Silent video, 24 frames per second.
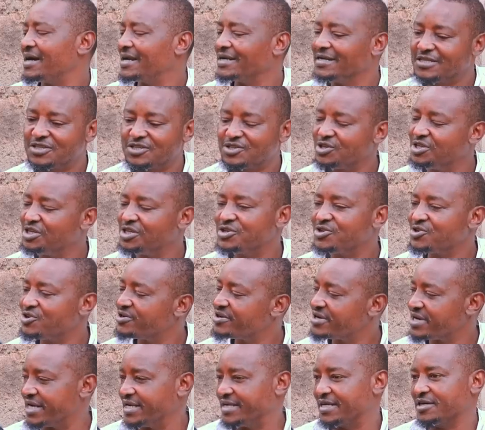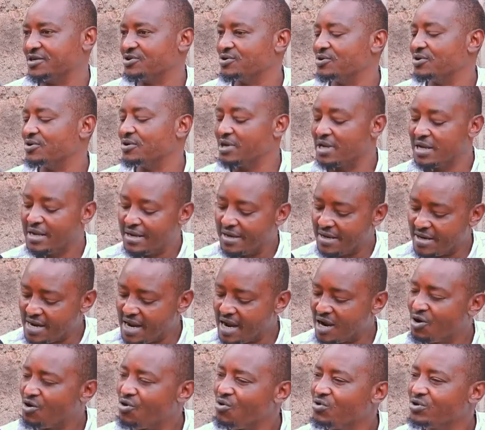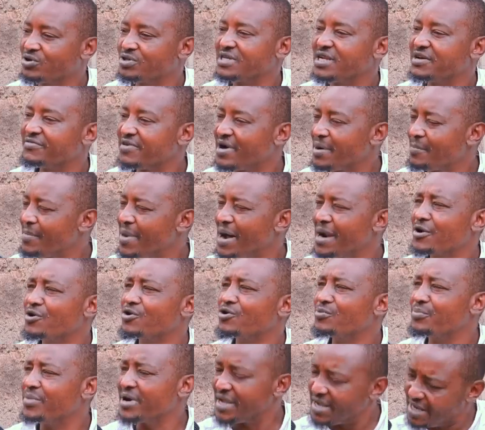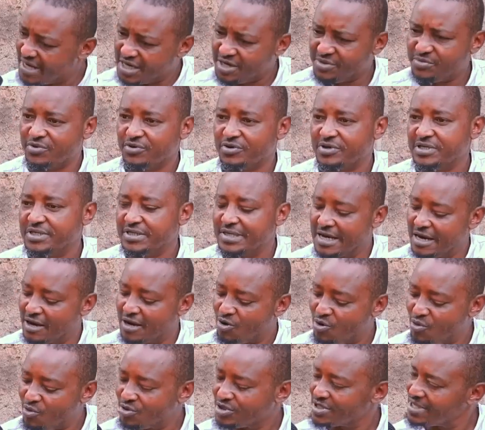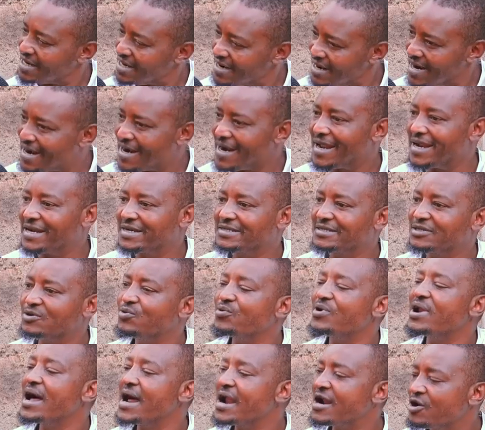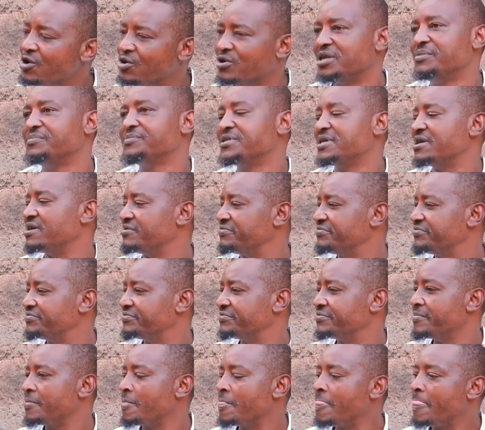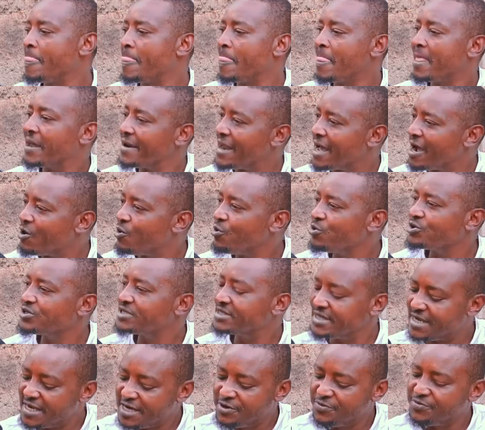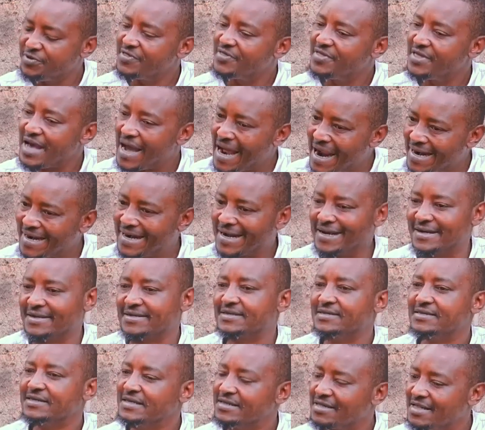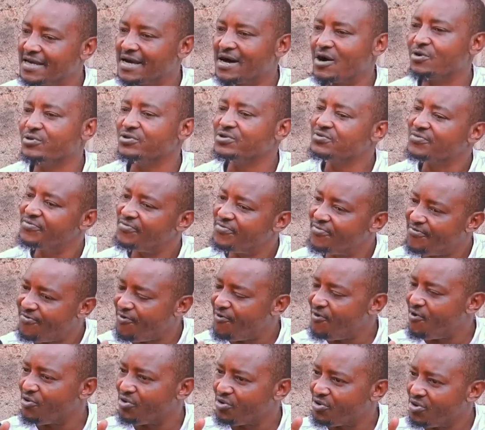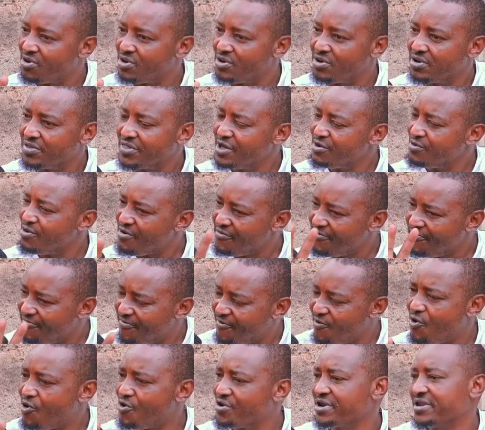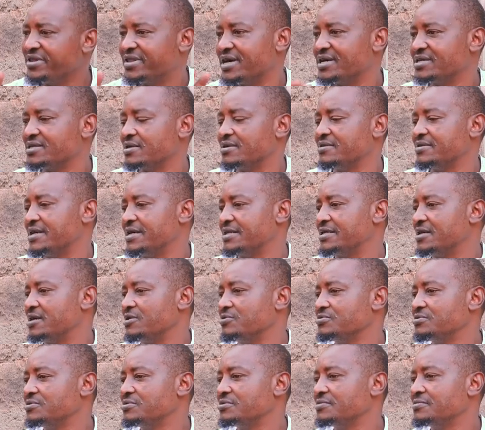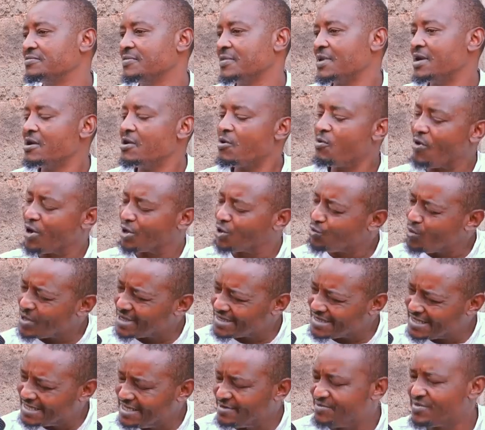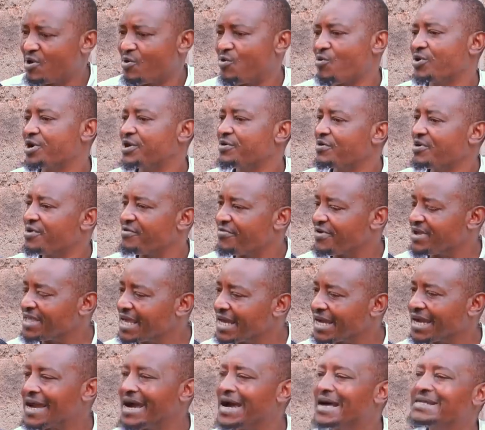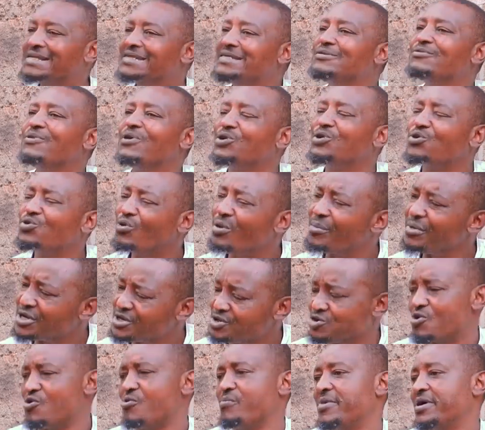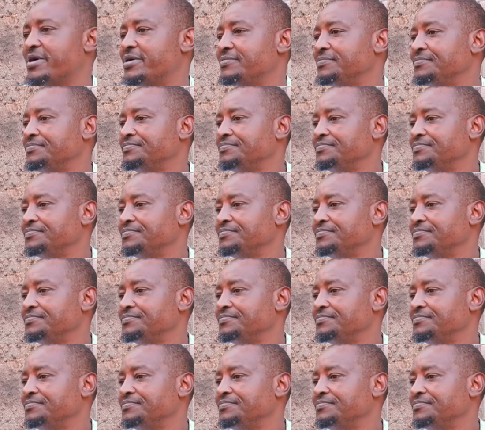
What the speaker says: and it's not right at all. Danko was never abandoned by anybody. Danko was an adult, could handle himself. Danko stayed with adults in the house. There were four in that house. Watu wazima wote wanafanya kazi, watu wamesoma.